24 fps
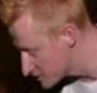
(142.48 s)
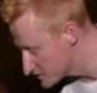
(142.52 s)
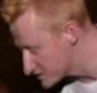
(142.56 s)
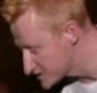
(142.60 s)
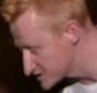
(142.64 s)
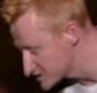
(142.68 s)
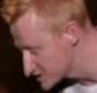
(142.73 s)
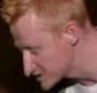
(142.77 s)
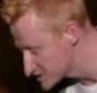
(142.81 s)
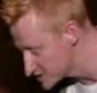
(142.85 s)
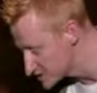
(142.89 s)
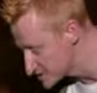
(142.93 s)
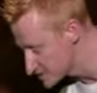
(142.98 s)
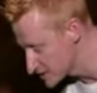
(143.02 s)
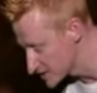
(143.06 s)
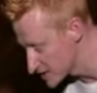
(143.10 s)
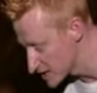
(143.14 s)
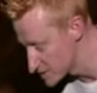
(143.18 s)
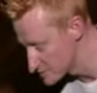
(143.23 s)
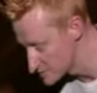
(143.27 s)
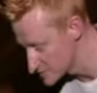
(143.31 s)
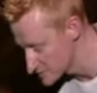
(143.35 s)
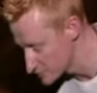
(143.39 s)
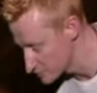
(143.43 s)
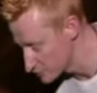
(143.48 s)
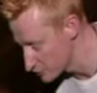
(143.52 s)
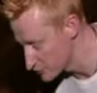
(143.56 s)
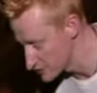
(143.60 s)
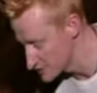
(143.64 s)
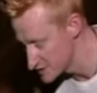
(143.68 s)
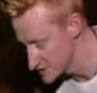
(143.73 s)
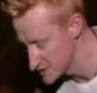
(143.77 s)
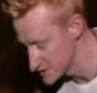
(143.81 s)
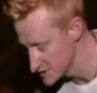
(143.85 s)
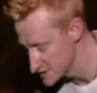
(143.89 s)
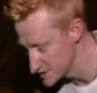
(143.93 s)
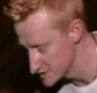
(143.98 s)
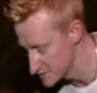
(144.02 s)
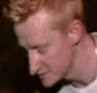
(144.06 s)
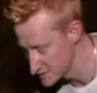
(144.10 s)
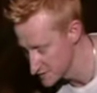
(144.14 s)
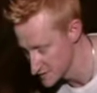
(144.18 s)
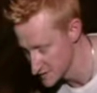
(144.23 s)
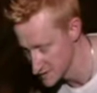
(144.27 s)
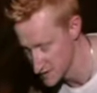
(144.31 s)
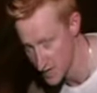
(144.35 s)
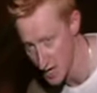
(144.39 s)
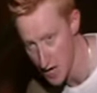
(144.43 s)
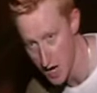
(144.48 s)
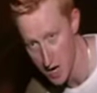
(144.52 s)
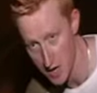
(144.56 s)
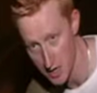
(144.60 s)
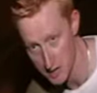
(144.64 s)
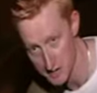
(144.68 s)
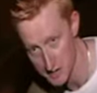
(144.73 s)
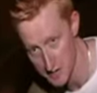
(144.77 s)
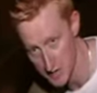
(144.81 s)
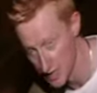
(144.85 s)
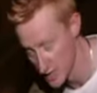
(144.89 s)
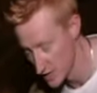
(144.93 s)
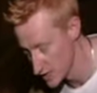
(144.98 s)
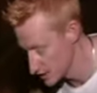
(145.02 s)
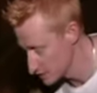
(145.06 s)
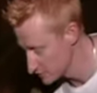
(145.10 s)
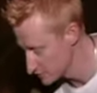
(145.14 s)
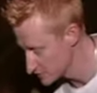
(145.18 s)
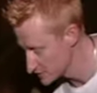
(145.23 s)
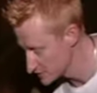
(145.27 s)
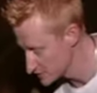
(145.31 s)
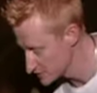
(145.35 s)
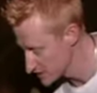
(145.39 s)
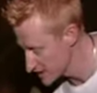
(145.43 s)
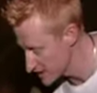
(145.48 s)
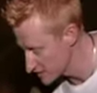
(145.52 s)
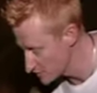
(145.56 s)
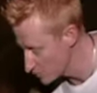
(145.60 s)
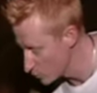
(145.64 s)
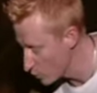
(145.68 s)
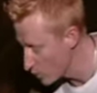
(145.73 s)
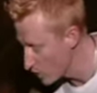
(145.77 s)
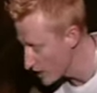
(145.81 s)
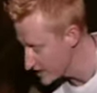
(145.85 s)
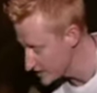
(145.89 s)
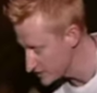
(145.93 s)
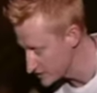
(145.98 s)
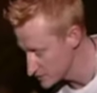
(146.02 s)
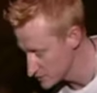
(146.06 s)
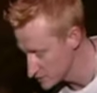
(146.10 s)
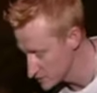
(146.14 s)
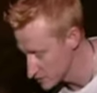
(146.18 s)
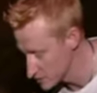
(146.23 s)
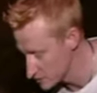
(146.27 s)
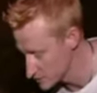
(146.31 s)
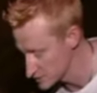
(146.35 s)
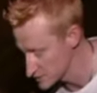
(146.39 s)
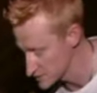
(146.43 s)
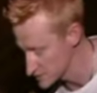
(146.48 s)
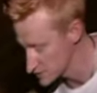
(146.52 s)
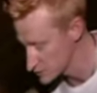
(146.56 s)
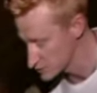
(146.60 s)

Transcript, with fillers: and this just becomes a printed facade. It would take way too long to